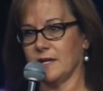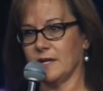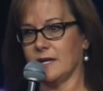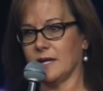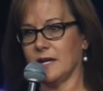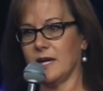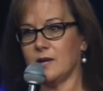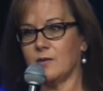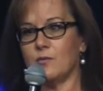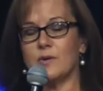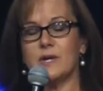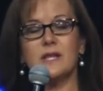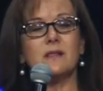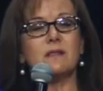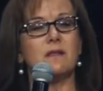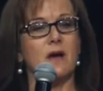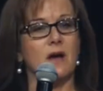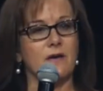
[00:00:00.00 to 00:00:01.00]
and we
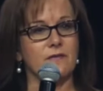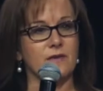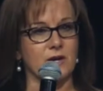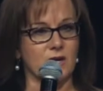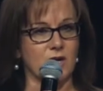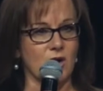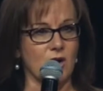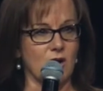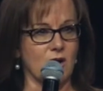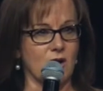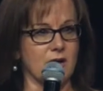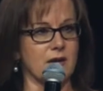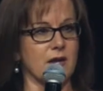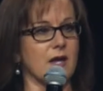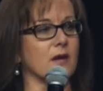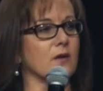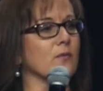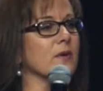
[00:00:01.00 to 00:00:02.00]
love
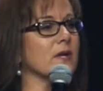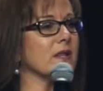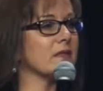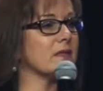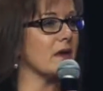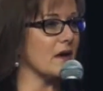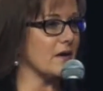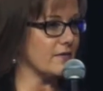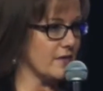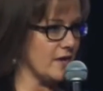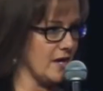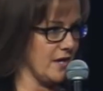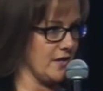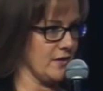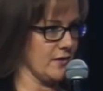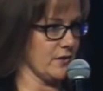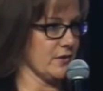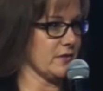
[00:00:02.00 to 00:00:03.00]
God and we love
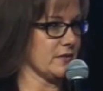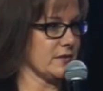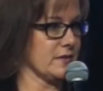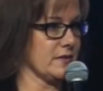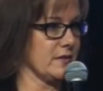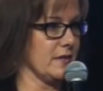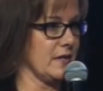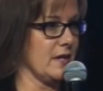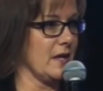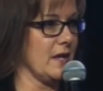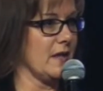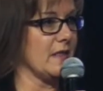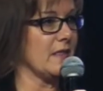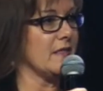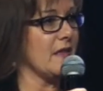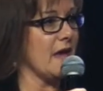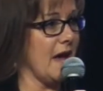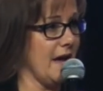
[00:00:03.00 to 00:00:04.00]
others,
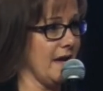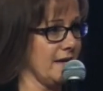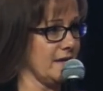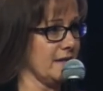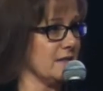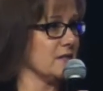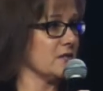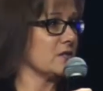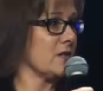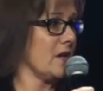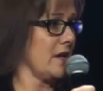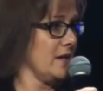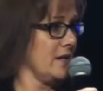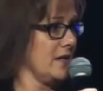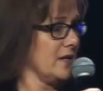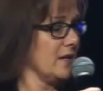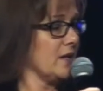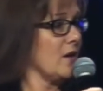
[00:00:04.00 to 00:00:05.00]
that is
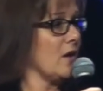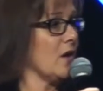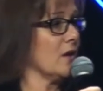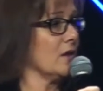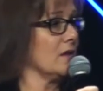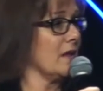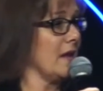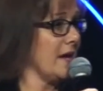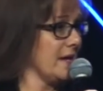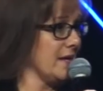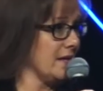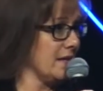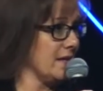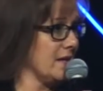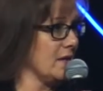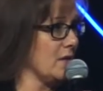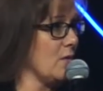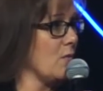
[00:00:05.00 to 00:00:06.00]
shining our light
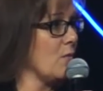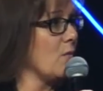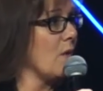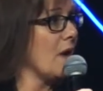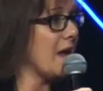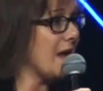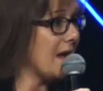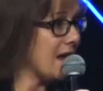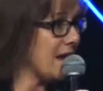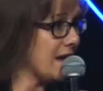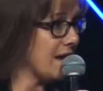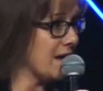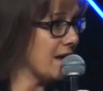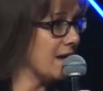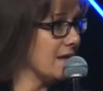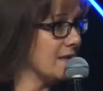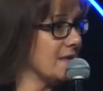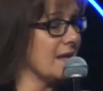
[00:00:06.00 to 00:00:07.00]
in a way
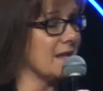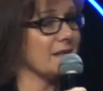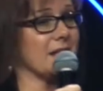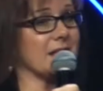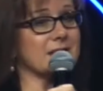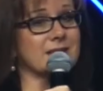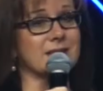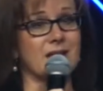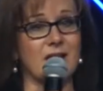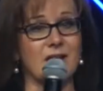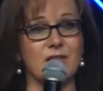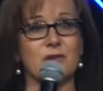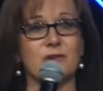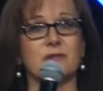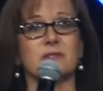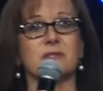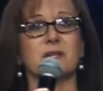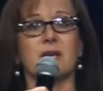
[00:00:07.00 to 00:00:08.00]
that lets
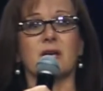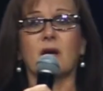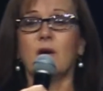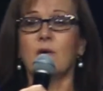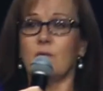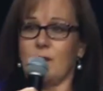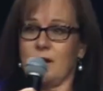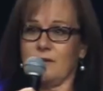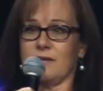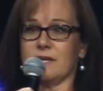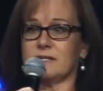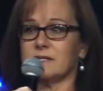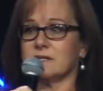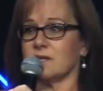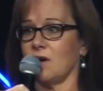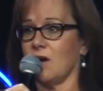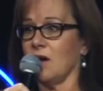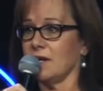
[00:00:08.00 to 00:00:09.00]
others say, oh, wow,
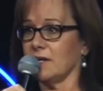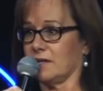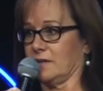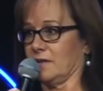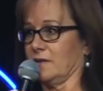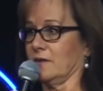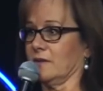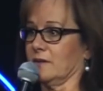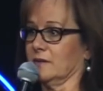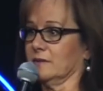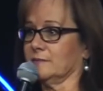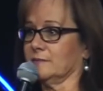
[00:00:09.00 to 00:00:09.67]
that's God in her.